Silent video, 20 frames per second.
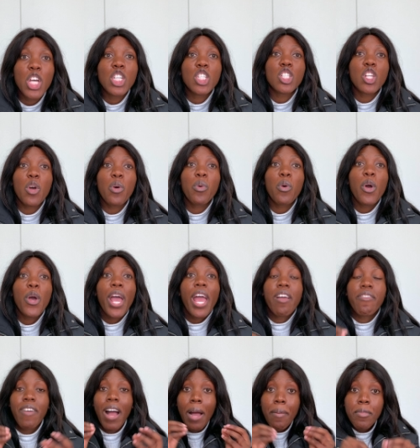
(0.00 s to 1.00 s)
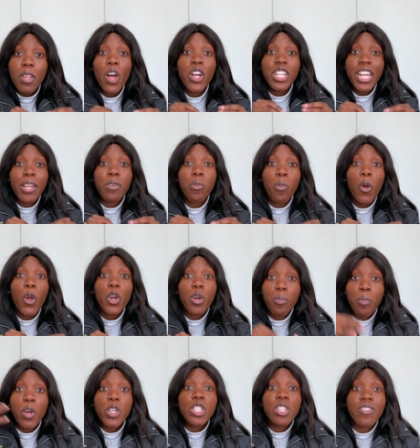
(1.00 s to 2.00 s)
So if I'm not at work,
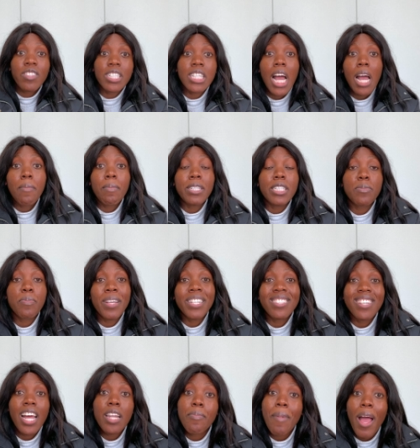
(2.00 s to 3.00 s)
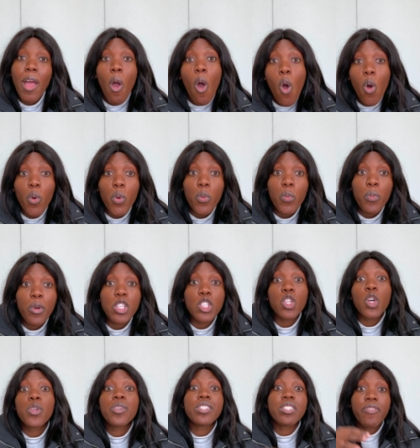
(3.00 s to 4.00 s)
most of the time is spent at my home.
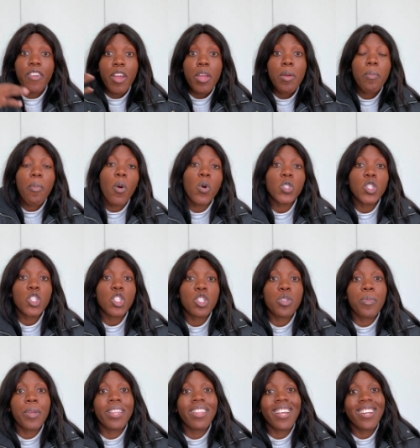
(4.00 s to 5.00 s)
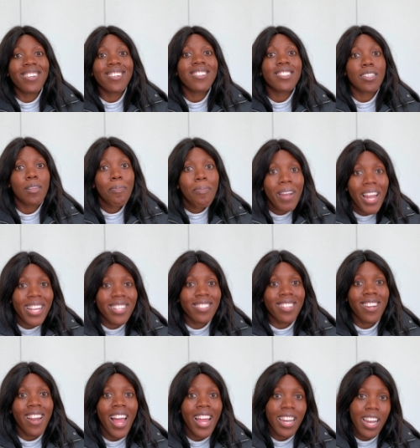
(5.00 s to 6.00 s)
So it's very important to me that it is a place
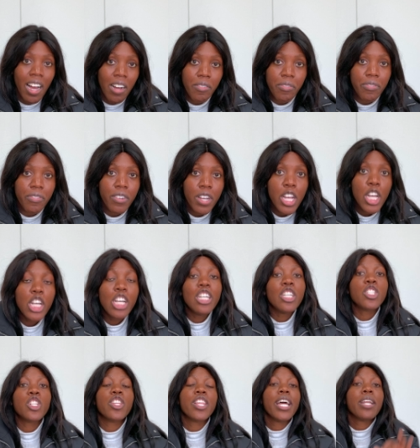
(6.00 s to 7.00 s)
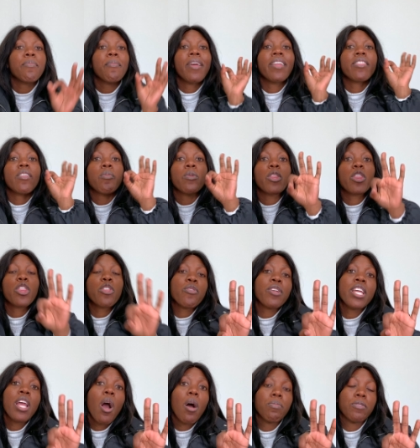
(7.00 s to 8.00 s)
that I love. So that meant there were
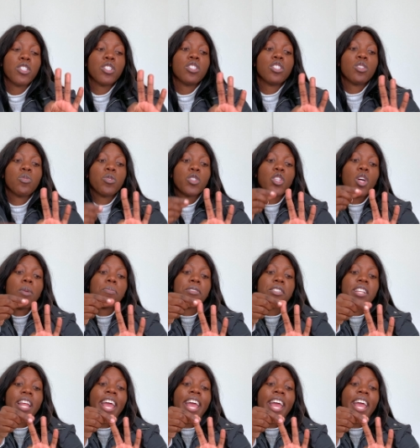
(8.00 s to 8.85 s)
three options. It was option